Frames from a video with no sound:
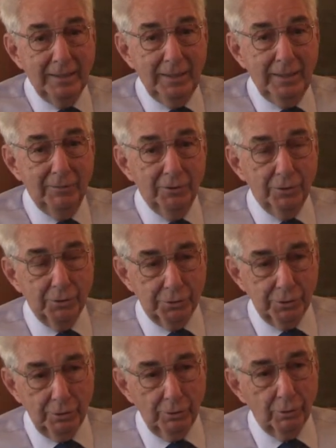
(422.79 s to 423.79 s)
even though it's
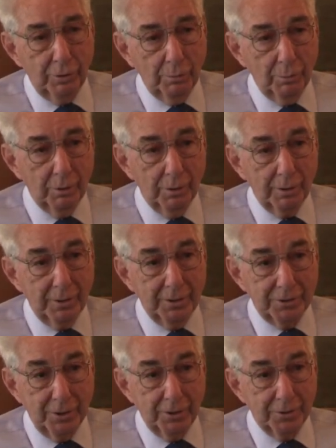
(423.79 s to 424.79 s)
a local work,
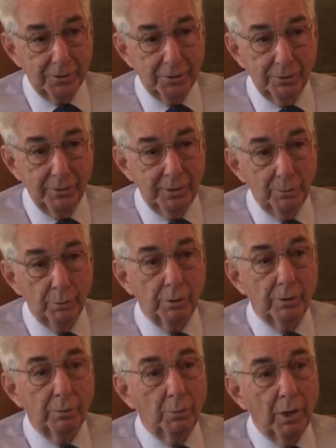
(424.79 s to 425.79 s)
it's also a
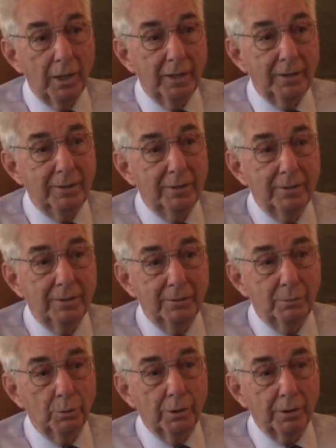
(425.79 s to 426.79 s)
worldwide
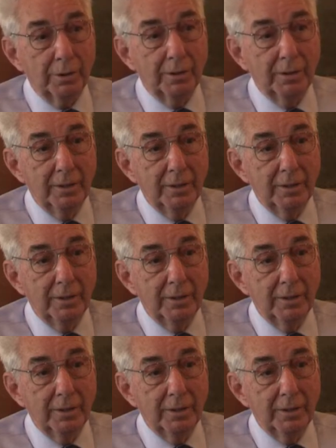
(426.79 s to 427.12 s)
work.